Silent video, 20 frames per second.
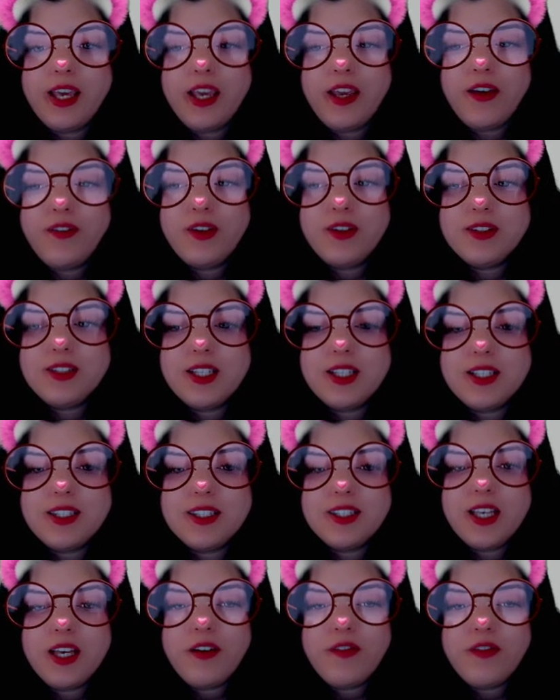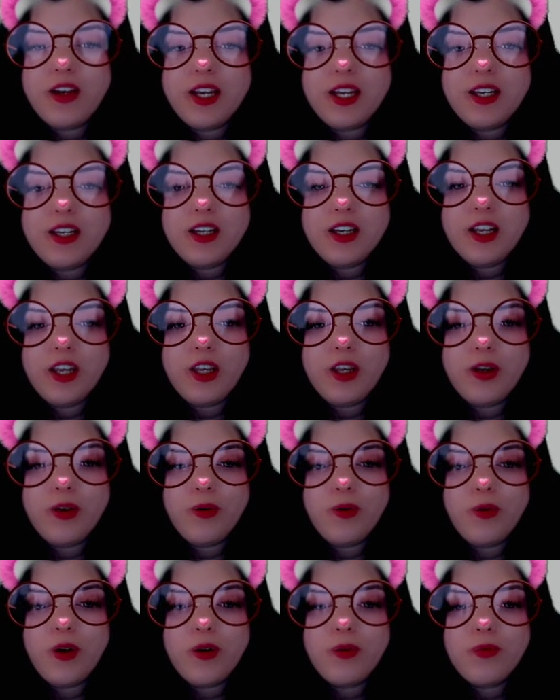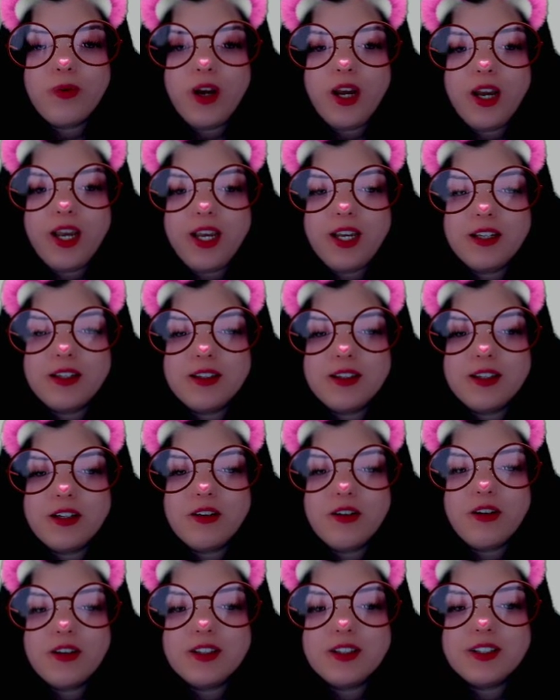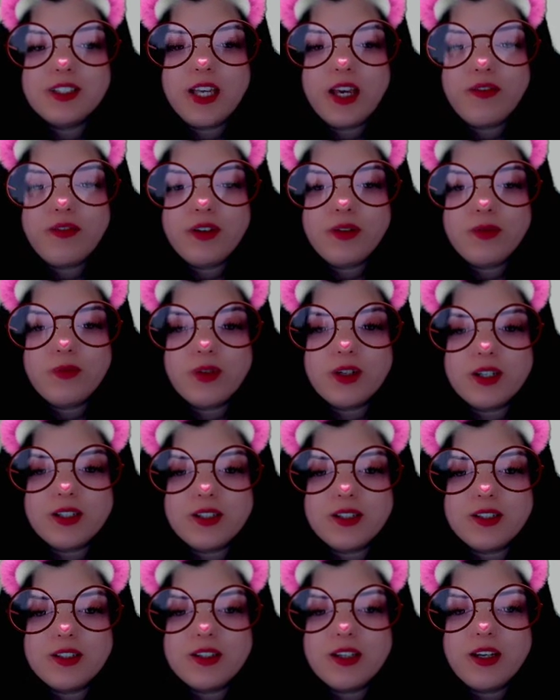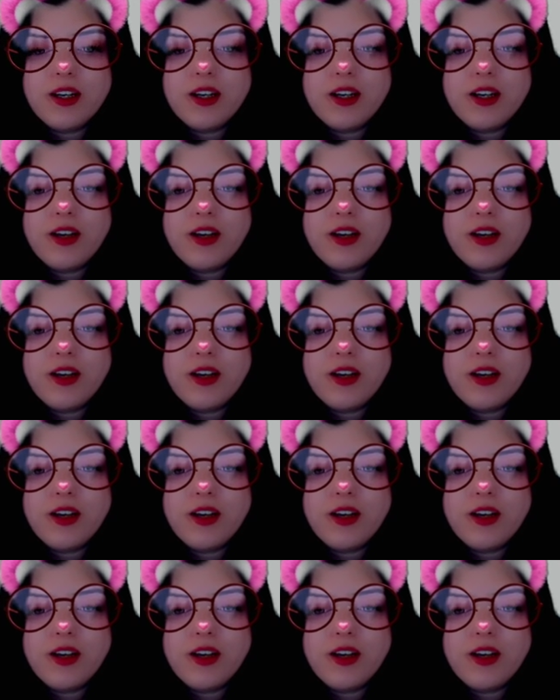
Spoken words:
If you said 7, you are right. There are 7 ones.